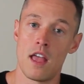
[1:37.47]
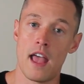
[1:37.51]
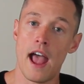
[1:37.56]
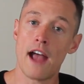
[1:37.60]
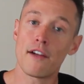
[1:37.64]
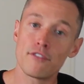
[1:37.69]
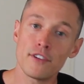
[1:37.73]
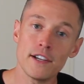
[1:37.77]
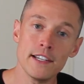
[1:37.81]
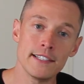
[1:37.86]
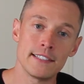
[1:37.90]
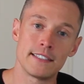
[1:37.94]

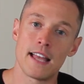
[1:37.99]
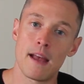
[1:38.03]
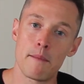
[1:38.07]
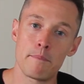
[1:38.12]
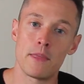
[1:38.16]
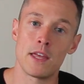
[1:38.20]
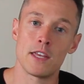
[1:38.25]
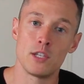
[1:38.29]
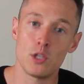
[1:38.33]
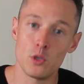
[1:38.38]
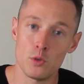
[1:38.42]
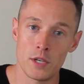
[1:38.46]
Every step
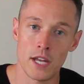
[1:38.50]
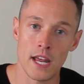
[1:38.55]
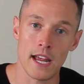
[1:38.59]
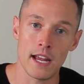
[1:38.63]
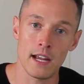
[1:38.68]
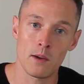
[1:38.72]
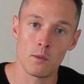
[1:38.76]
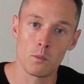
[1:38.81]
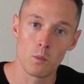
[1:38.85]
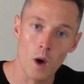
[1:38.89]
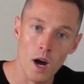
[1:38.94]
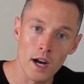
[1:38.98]
that you
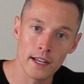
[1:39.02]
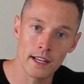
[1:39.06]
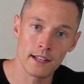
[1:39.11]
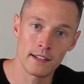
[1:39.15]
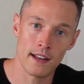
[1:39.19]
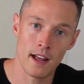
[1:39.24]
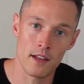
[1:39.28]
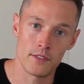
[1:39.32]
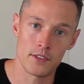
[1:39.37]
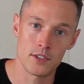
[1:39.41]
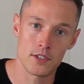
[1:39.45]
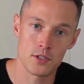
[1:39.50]
take walking
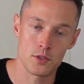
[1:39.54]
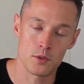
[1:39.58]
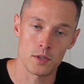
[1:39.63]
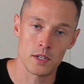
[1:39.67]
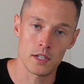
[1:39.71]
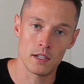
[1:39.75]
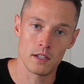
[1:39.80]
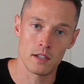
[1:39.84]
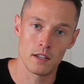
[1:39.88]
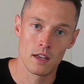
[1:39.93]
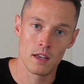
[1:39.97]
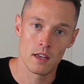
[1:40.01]
down the
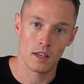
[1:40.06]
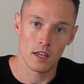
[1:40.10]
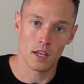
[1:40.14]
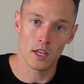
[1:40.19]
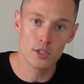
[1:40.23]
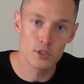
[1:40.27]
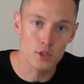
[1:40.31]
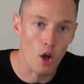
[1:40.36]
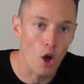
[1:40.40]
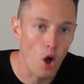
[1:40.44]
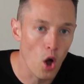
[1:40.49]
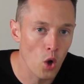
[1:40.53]
street
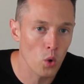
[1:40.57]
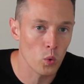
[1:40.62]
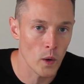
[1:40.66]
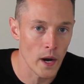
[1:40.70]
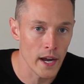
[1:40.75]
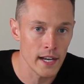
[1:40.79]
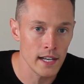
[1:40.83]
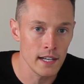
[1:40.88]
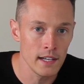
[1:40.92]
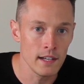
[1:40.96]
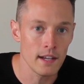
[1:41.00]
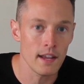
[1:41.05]
is
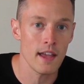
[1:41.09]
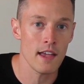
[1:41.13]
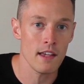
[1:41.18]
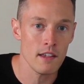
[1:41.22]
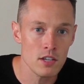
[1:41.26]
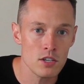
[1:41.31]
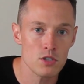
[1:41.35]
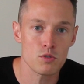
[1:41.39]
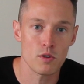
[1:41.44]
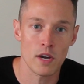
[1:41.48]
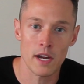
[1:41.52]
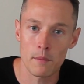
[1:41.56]
already a
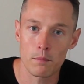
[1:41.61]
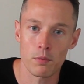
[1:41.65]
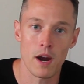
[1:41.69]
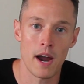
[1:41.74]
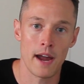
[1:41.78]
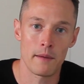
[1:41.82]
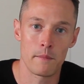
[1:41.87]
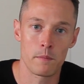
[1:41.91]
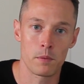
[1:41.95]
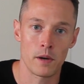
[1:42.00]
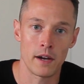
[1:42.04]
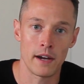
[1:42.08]
straight
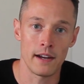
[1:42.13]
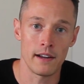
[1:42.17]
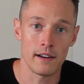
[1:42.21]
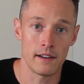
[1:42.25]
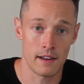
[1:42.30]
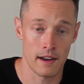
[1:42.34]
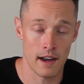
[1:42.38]
pride parade.